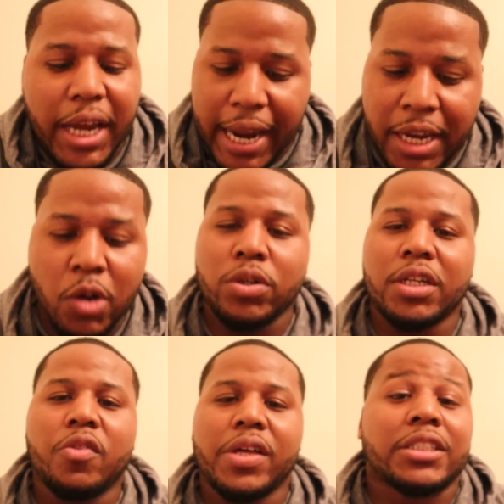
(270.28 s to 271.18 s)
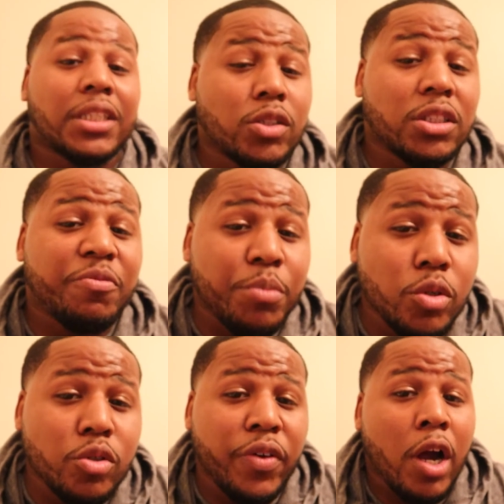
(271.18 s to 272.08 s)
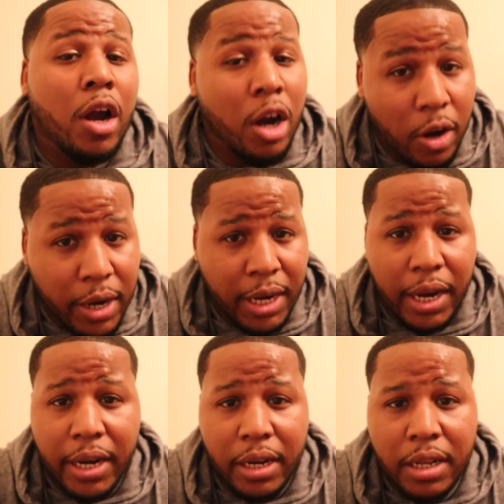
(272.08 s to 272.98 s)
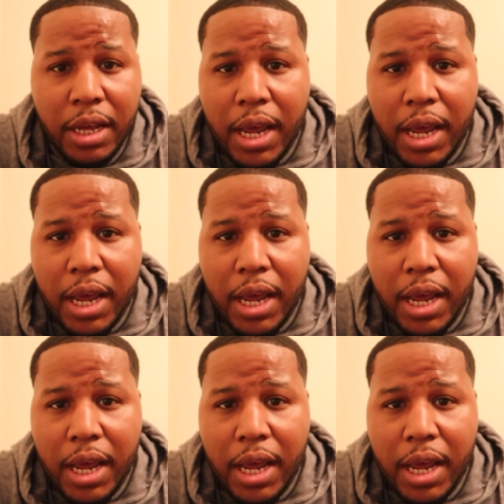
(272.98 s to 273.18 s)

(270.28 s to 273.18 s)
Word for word: And he will know the exclusive move, Hurricane.